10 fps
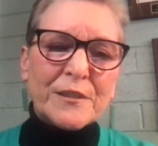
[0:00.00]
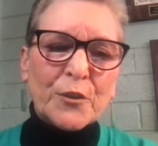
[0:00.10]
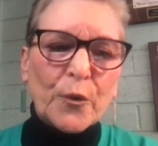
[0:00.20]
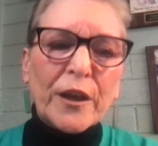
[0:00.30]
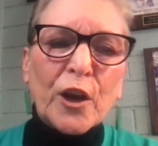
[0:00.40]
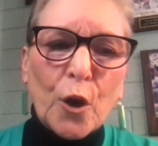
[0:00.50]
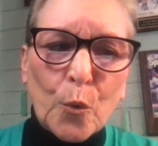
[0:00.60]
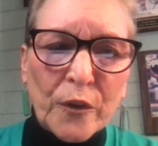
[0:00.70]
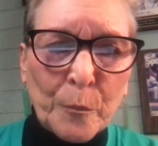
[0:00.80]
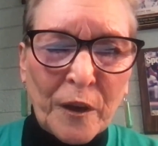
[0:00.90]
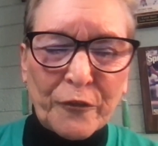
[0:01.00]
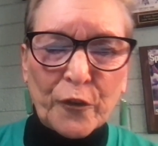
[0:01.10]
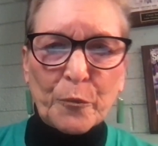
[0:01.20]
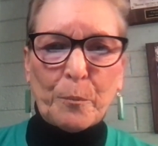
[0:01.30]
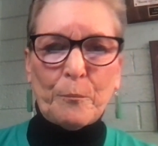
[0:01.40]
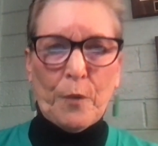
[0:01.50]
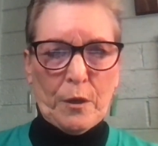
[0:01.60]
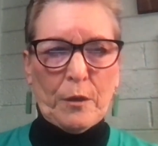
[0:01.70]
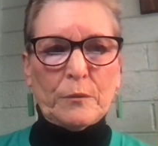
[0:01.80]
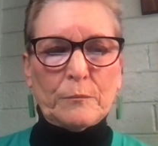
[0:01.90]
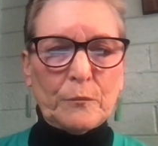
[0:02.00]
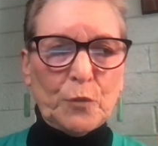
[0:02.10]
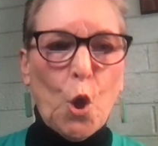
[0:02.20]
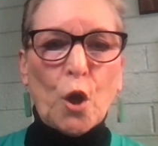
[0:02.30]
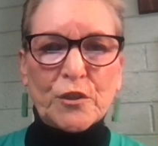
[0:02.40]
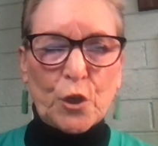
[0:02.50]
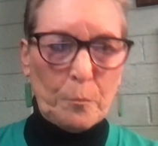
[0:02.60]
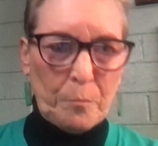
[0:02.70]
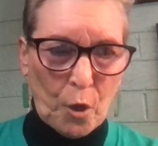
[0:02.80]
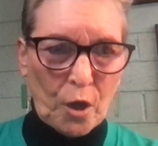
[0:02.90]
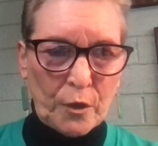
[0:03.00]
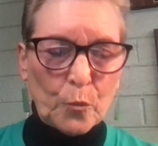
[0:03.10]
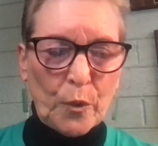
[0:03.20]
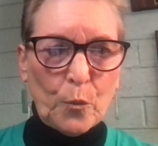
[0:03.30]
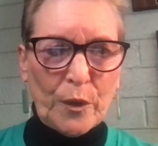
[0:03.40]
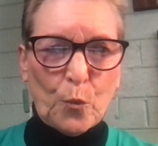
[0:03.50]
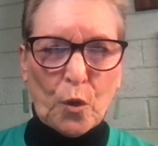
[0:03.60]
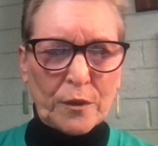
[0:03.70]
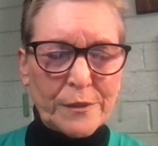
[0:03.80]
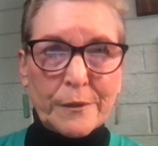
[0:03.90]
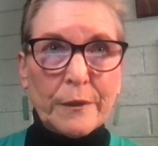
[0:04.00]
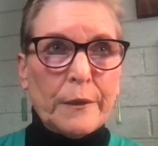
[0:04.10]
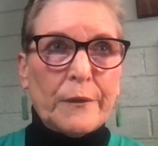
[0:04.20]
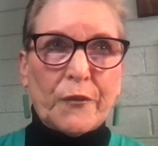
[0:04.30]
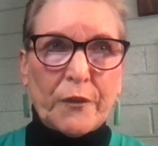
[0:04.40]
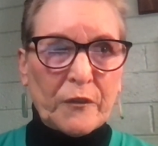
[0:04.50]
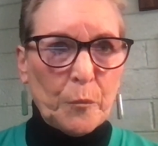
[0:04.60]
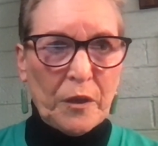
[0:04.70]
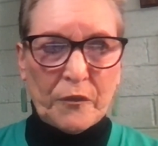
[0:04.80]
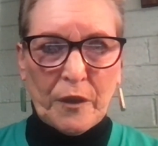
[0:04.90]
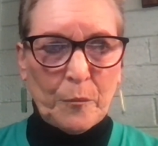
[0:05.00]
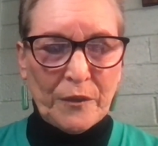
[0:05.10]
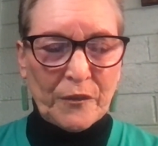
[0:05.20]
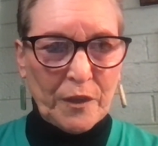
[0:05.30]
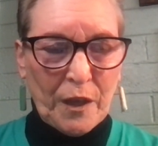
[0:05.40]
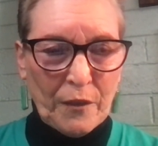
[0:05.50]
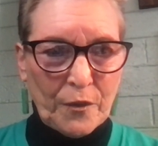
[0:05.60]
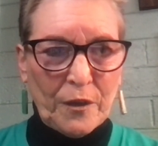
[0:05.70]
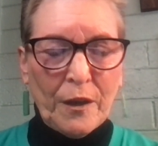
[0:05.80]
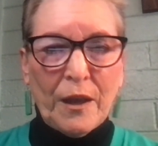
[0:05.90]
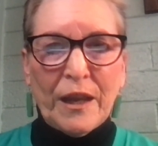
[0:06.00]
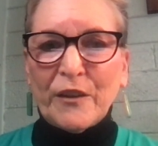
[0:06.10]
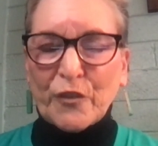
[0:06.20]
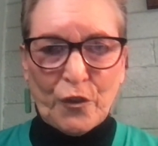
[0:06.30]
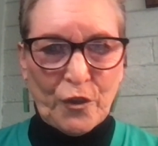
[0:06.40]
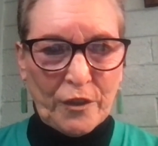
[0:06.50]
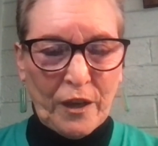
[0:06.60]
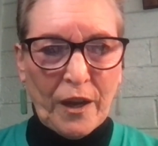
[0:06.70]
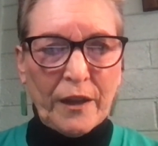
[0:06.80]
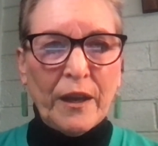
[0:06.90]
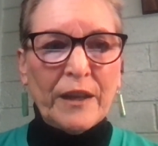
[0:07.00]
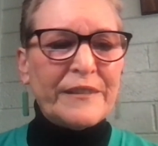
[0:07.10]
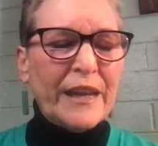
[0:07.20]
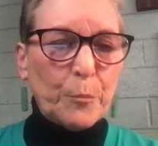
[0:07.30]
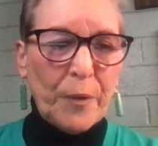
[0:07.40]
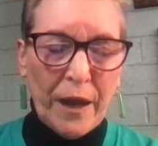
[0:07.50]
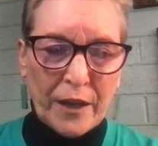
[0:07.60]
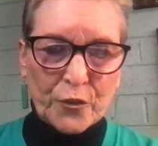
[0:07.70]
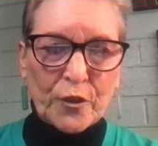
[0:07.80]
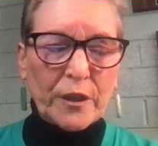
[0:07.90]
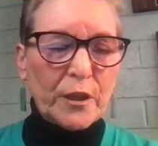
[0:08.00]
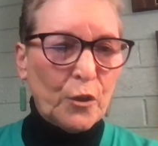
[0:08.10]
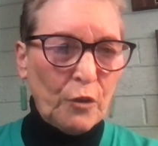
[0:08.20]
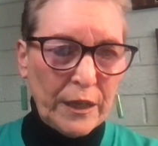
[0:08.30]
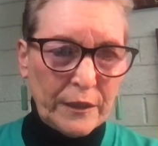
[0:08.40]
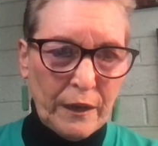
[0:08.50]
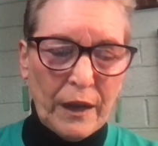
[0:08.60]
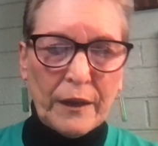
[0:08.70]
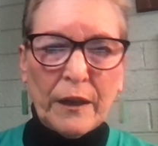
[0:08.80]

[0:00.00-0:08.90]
Tirico was my first long-term partner. We worked 6 months, 8 months together. He's a good guy. Dan Patrick, great guy.